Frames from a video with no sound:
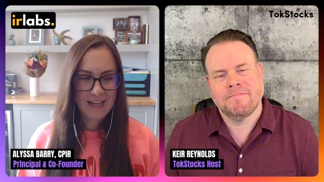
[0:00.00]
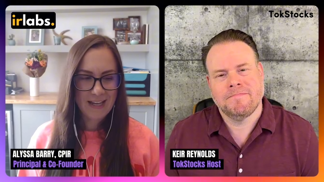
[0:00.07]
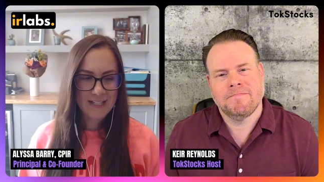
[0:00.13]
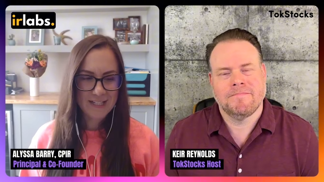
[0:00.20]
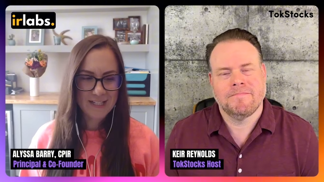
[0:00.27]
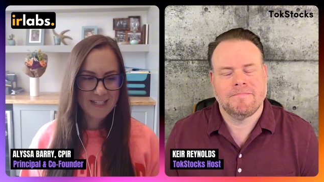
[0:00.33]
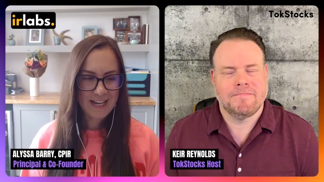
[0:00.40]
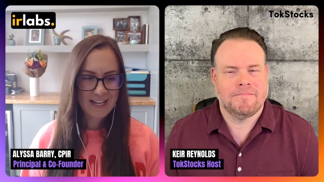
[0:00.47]
Speaker 1: I,
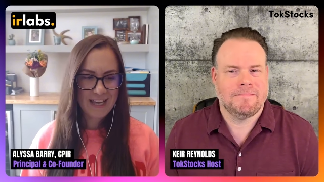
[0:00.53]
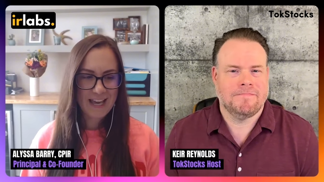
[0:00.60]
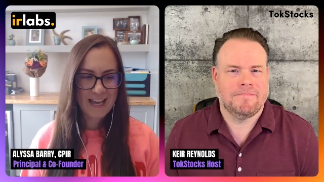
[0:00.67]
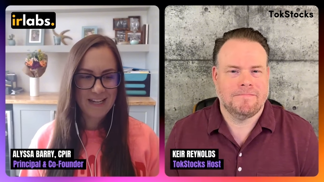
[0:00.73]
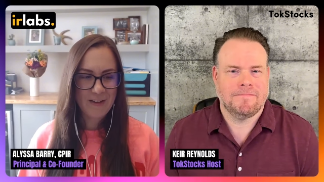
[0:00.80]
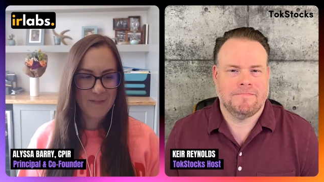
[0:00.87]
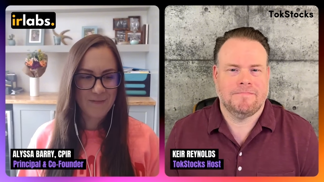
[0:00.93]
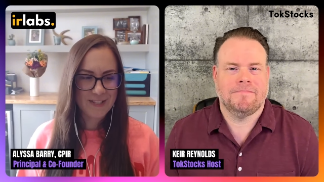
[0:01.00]
I just I
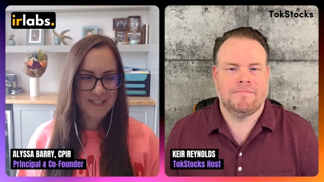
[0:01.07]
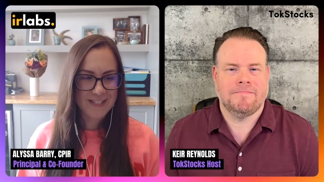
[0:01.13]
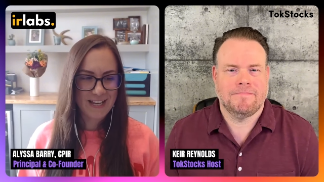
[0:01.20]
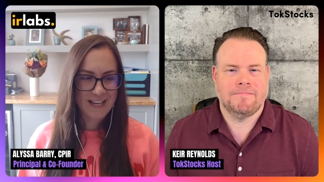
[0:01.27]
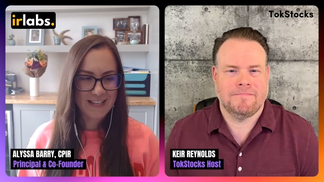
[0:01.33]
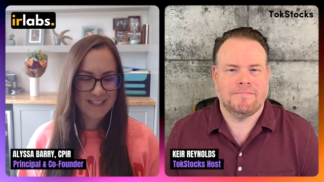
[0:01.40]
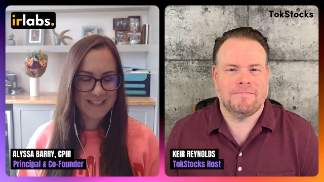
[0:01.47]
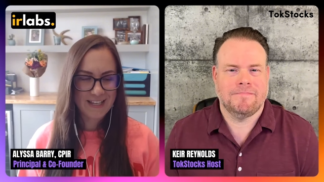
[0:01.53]
can't
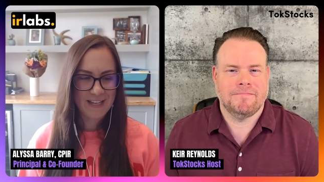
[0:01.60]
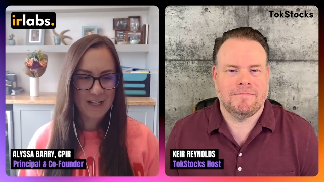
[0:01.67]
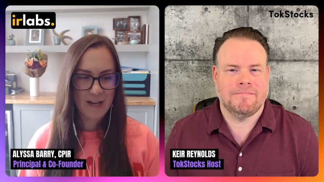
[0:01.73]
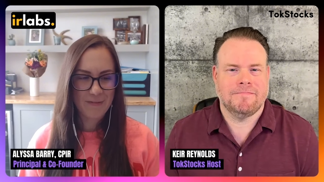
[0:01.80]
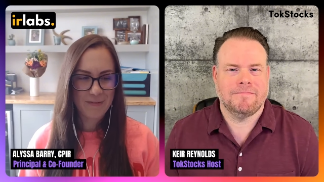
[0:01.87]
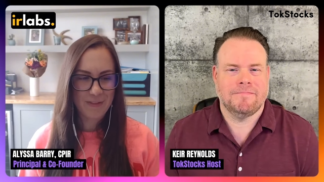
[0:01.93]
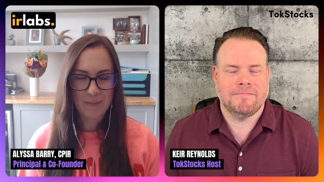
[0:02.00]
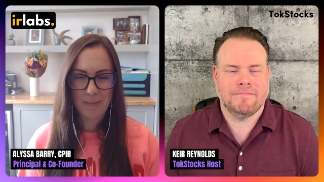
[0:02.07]
emphasize
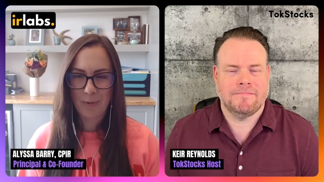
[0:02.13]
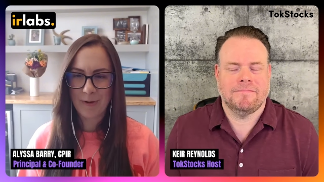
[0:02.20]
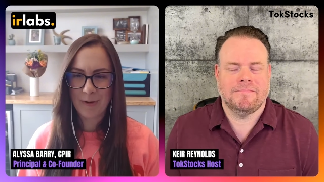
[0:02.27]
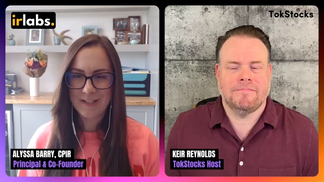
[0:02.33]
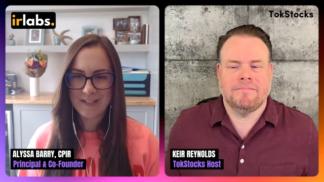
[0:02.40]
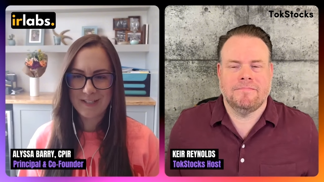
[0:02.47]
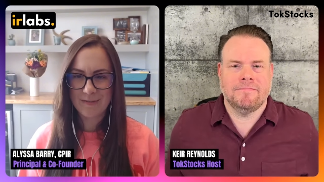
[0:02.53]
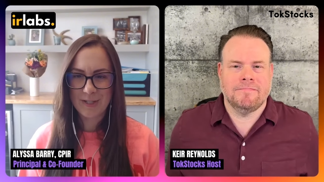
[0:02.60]
enough the
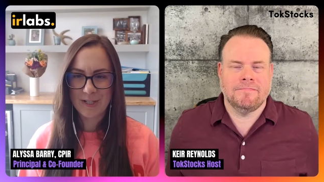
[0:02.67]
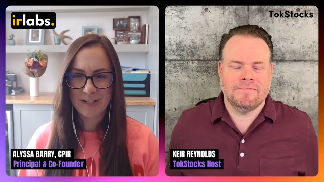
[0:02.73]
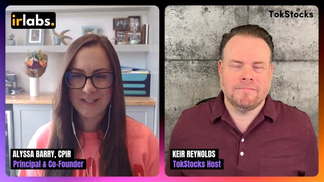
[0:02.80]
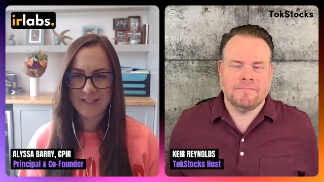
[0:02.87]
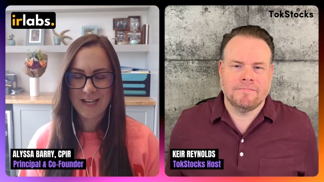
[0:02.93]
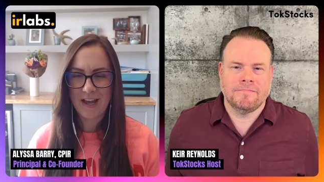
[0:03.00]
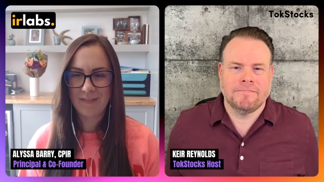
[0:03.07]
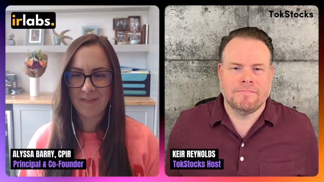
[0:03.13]
importance of
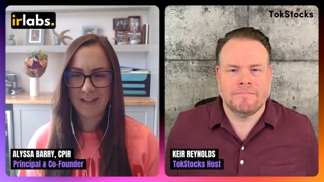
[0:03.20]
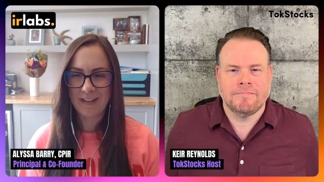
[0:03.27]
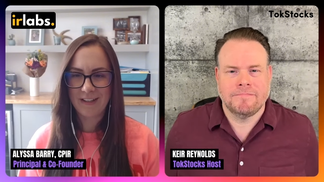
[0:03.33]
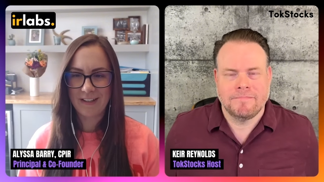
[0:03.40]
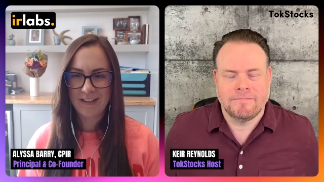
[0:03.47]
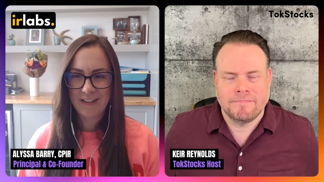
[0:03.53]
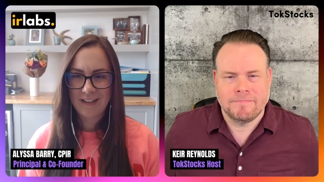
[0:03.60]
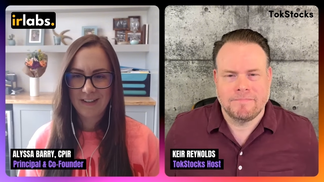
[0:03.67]
just
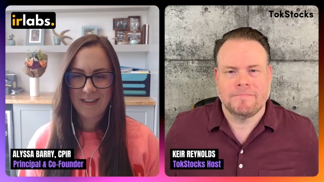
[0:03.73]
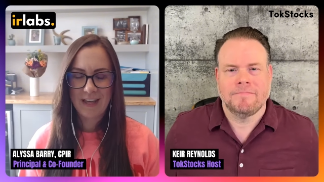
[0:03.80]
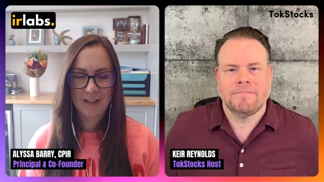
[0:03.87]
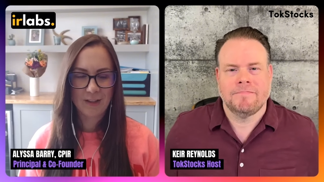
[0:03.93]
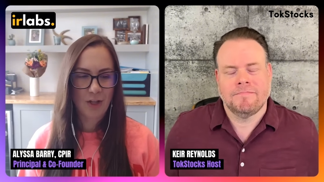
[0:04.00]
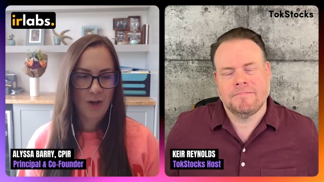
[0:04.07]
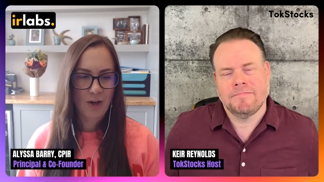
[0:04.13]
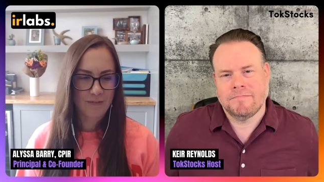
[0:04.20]
having
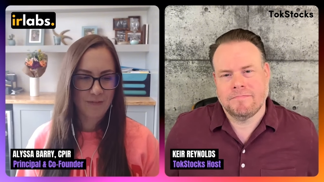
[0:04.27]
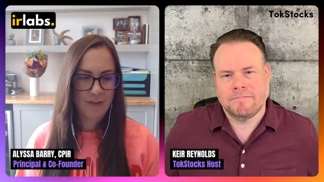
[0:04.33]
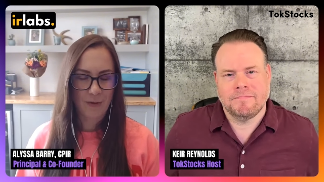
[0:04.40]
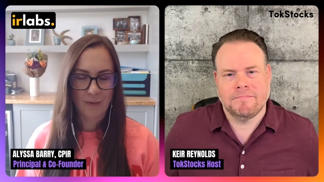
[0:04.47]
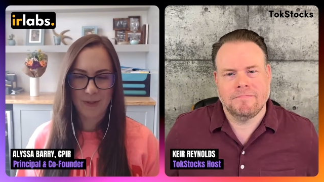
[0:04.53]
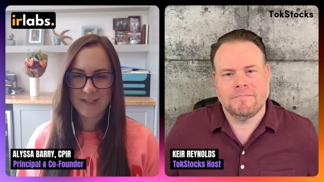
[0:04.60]
that long view.